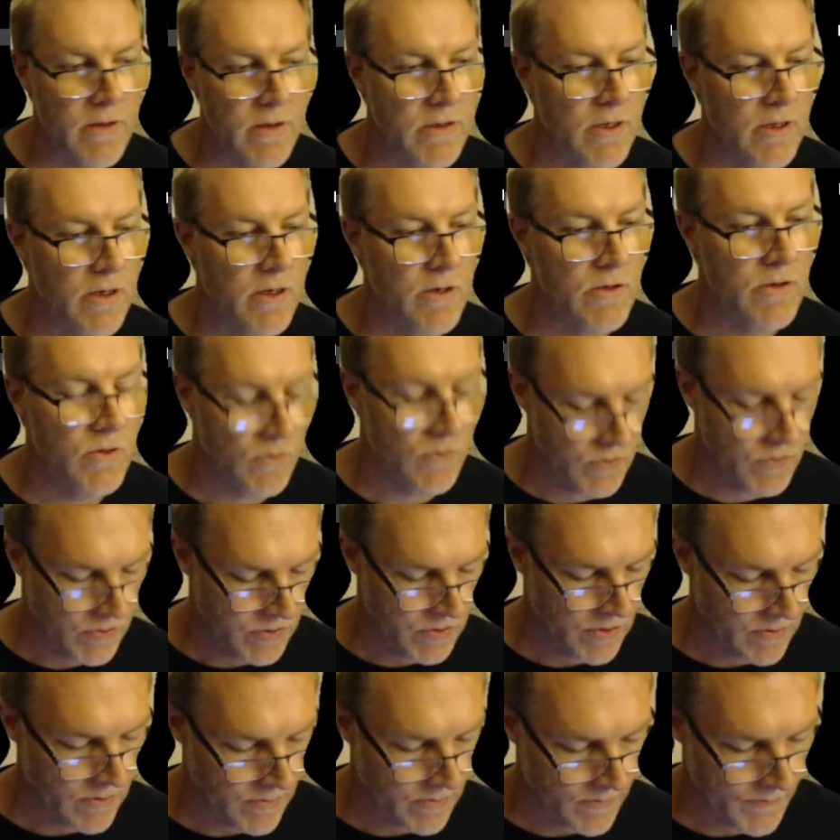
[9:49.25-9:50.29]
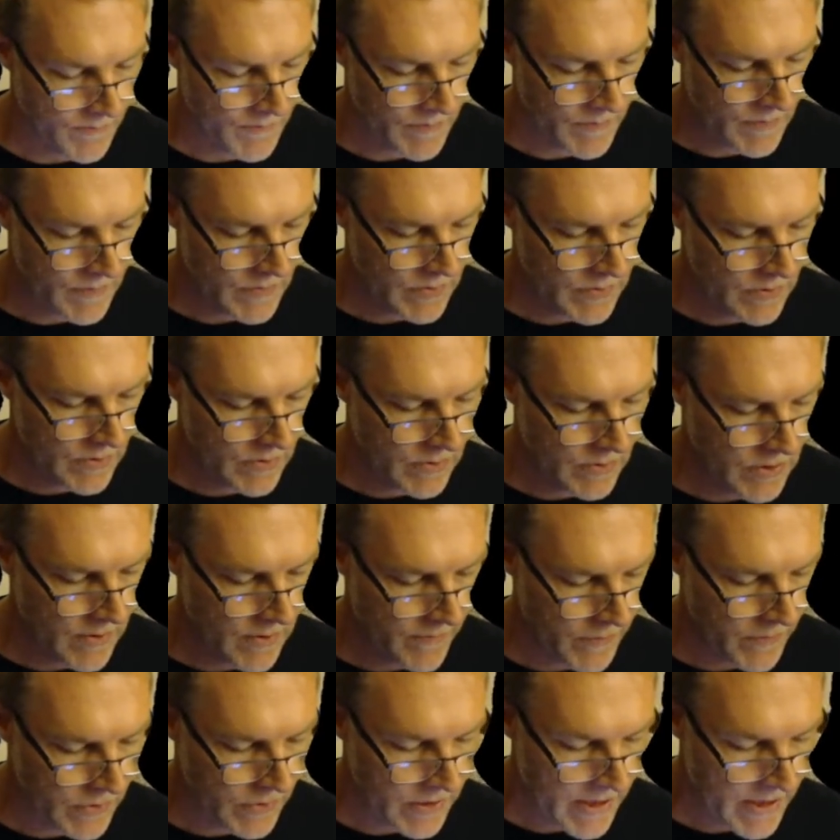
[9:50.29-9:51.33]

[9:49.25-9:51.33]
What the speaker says: codes also. So for today's